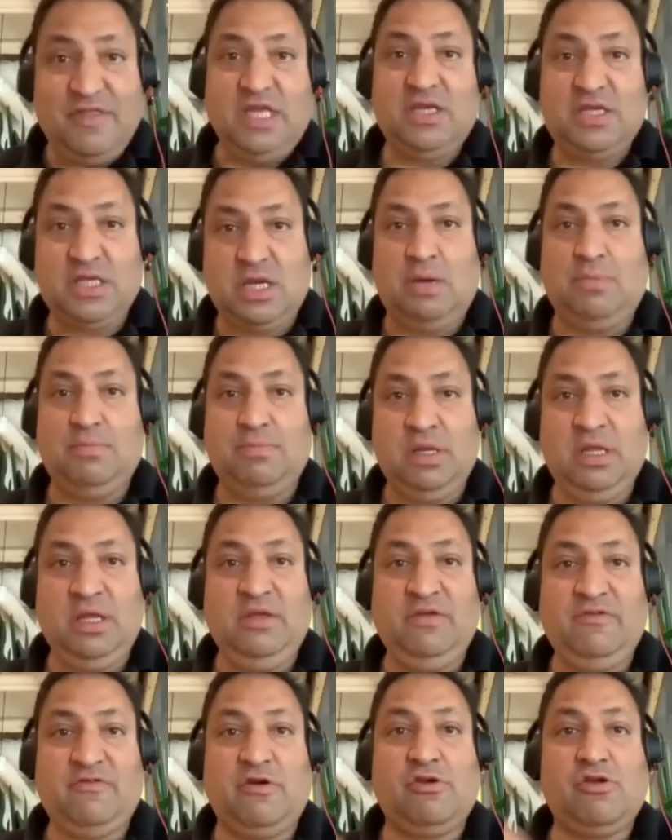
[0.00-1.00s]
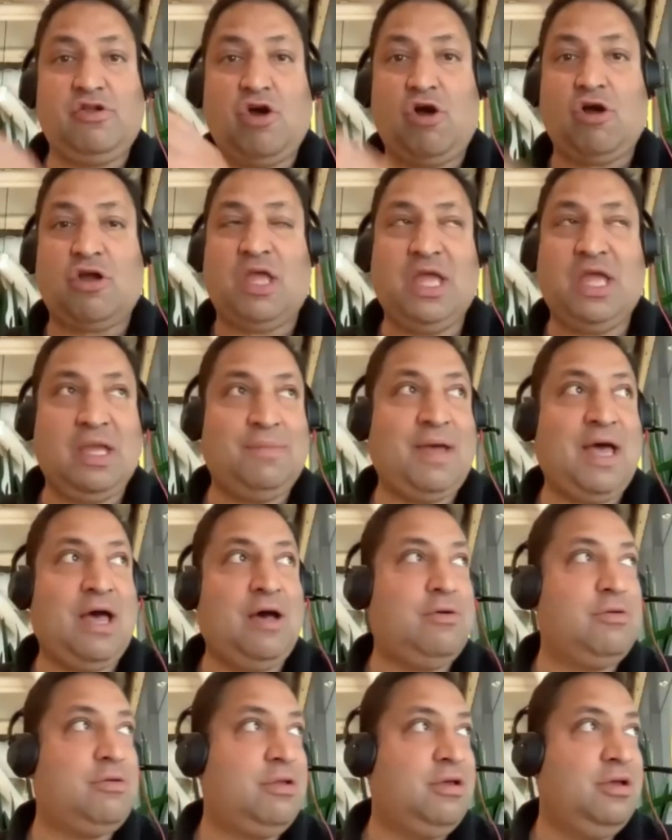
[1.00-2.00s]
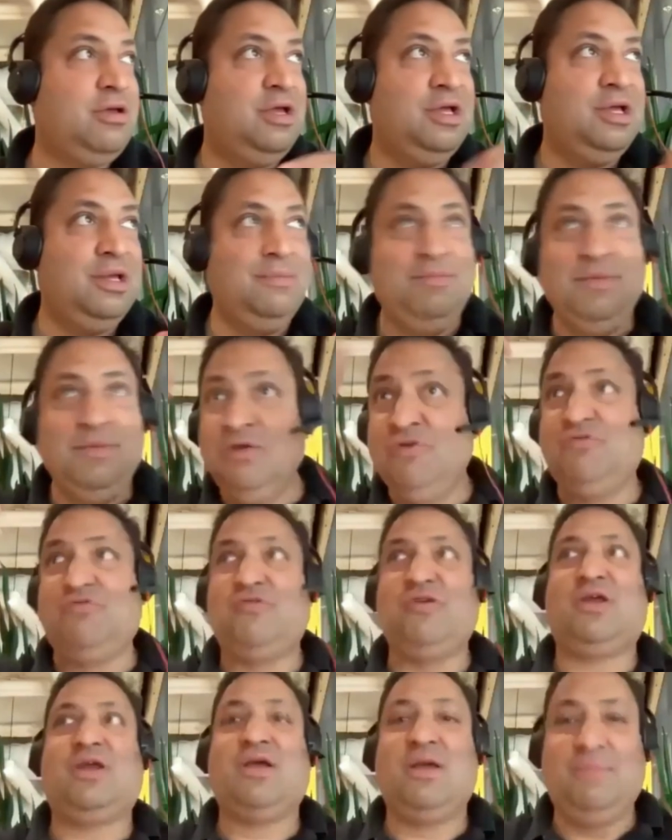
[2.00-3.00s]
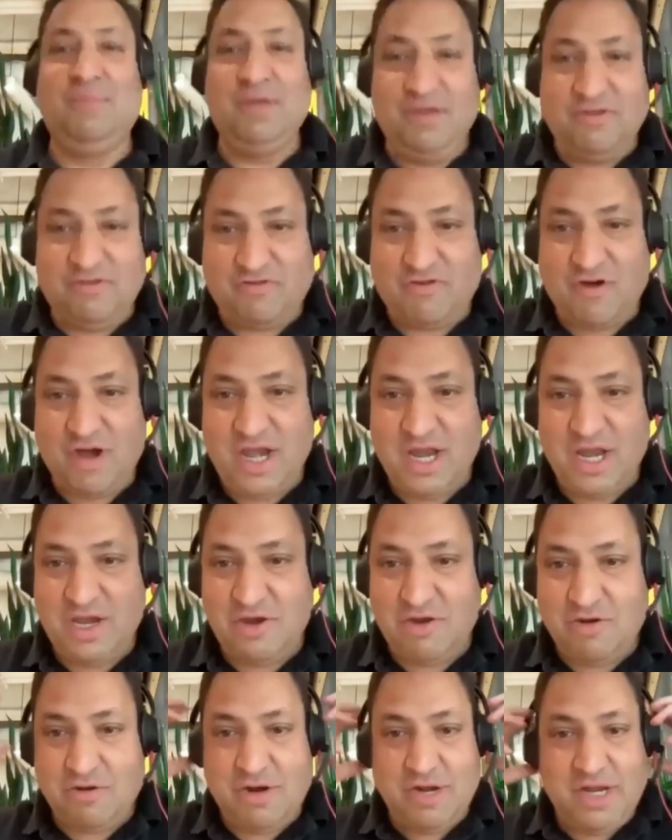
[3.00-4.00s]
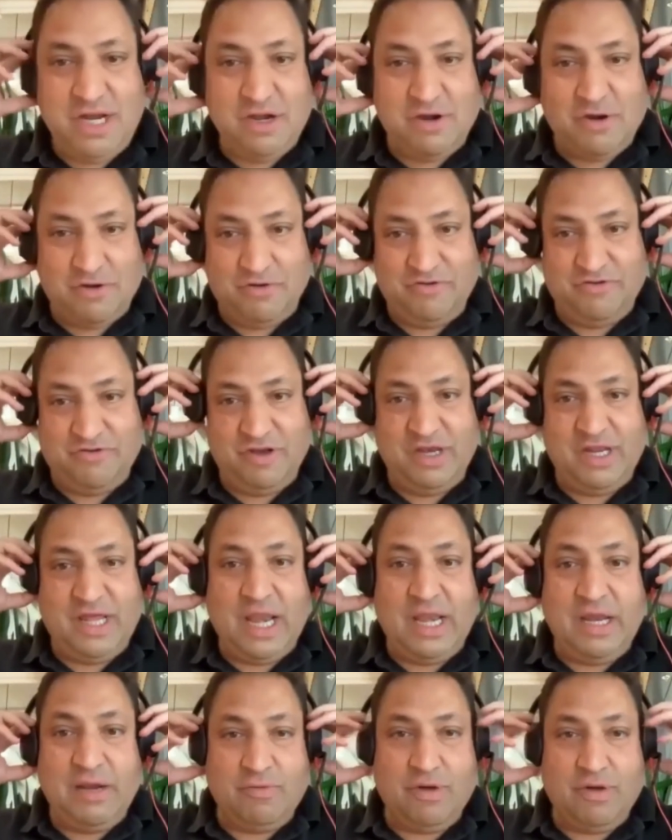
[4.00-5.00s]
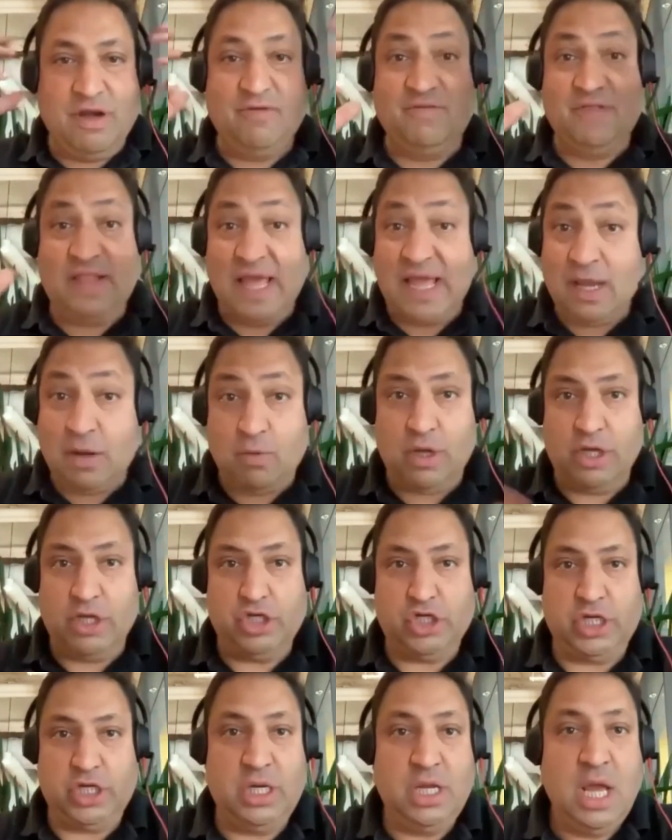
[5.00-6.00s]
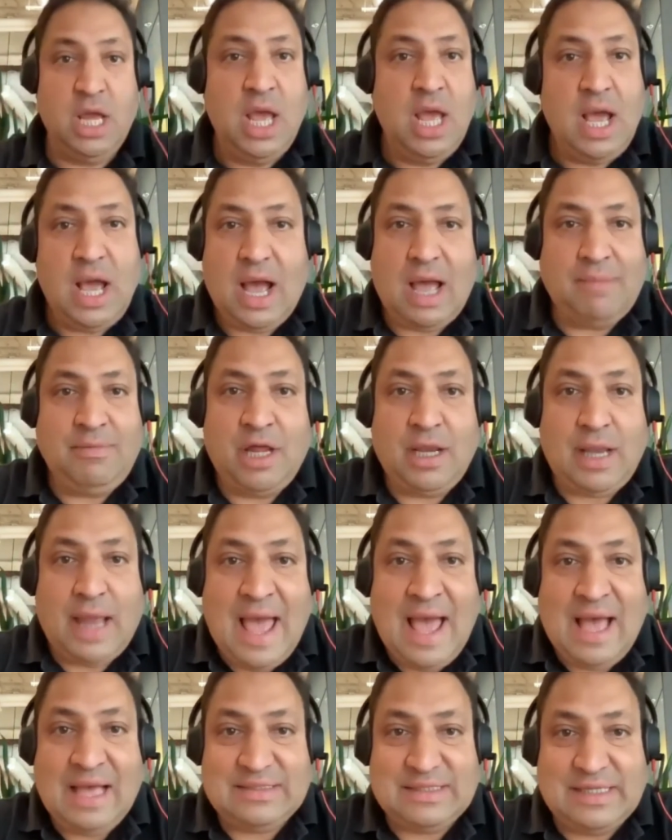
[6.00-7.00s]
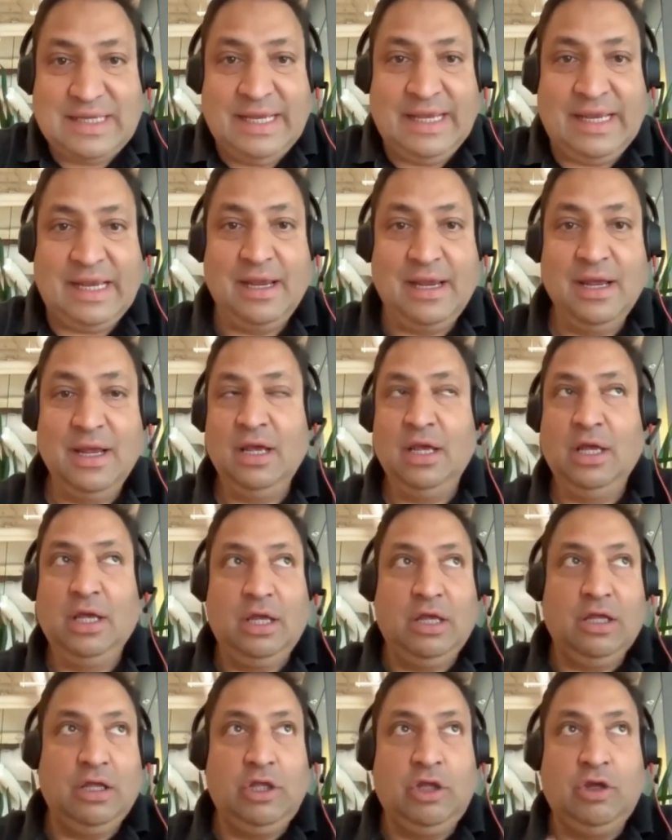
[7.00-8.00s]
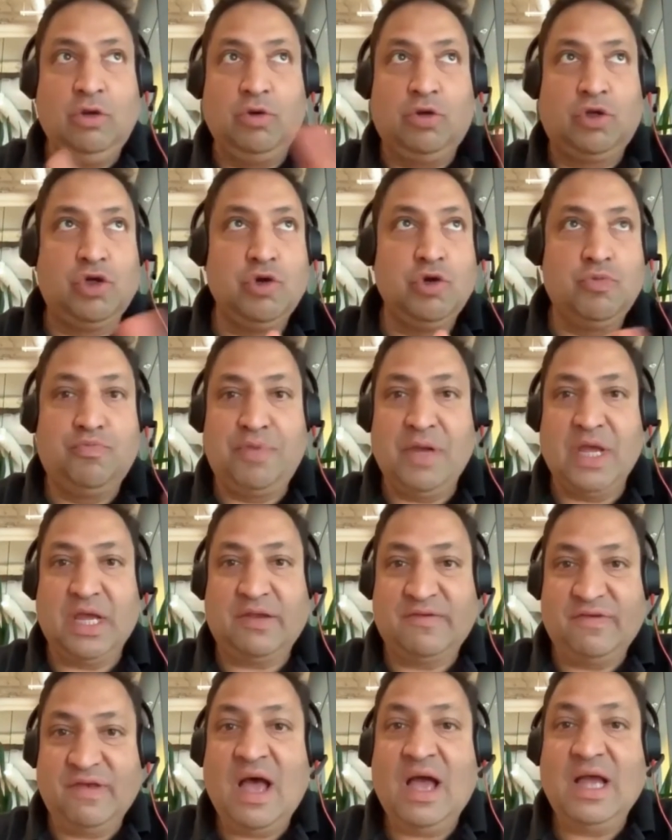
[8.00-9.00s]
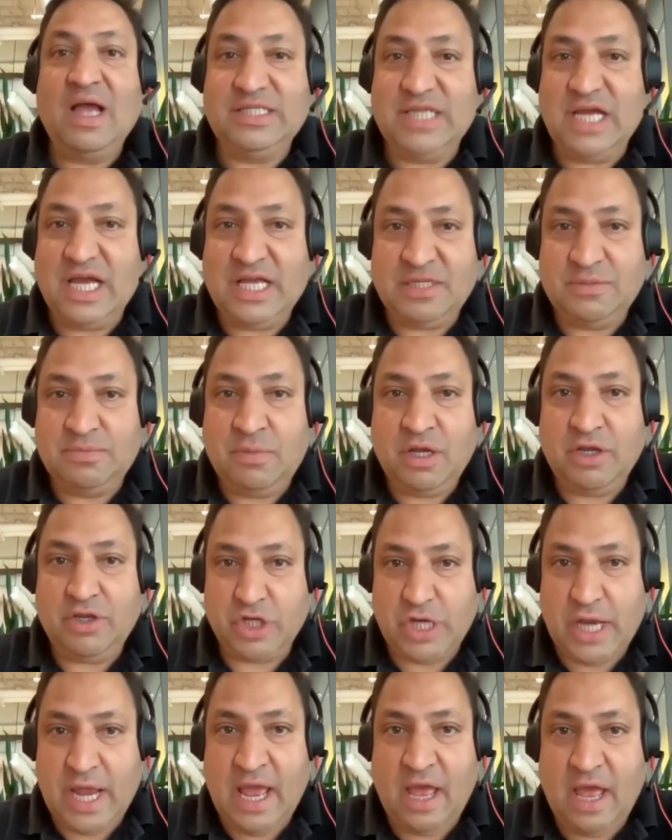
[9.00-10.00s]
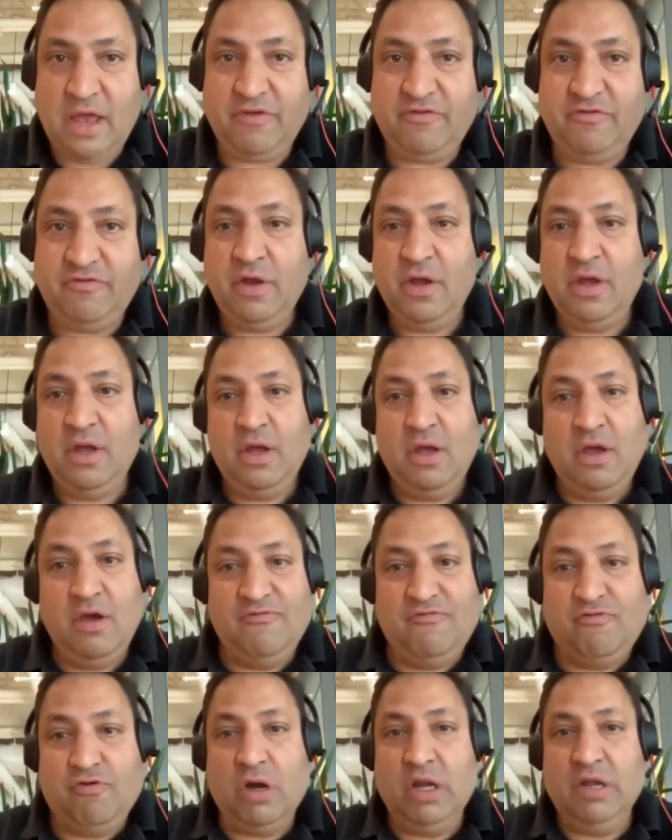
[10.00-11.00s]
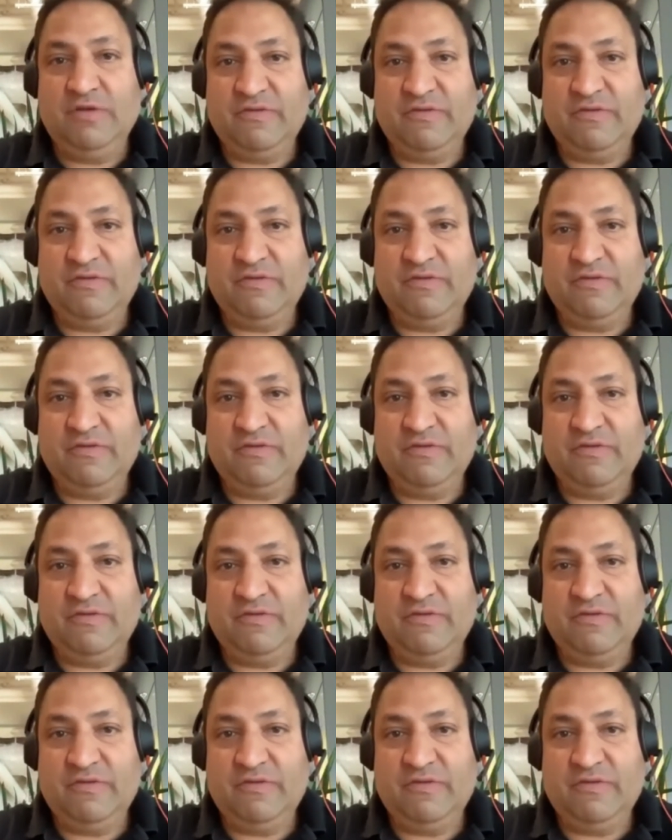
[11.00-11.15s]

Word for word: these companies are talking about music coming straight into your ears and getting rid of language. And I'm not asking you to pick sides as much as for a